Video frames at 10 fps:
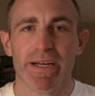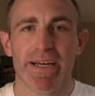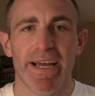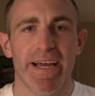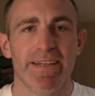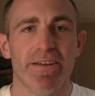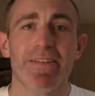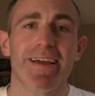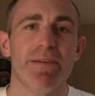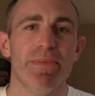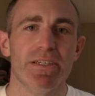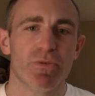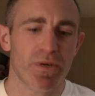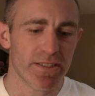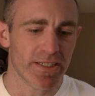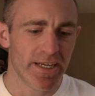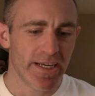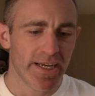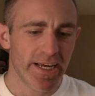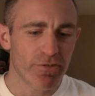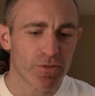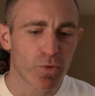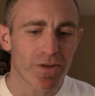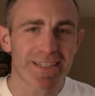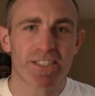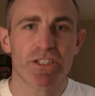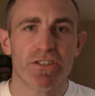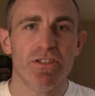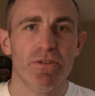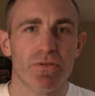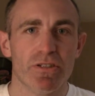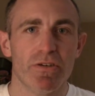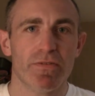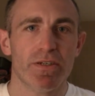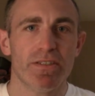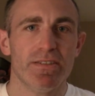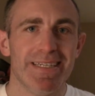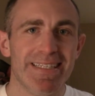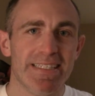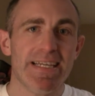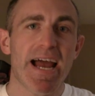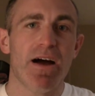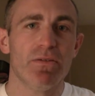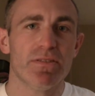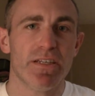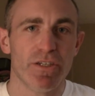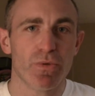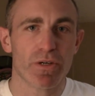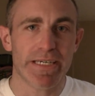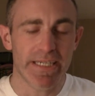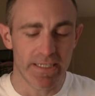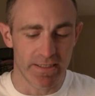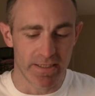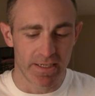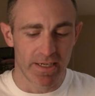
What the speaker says: And the other thing I missed was it was more or less just you. So for instance, in the towns that you were in,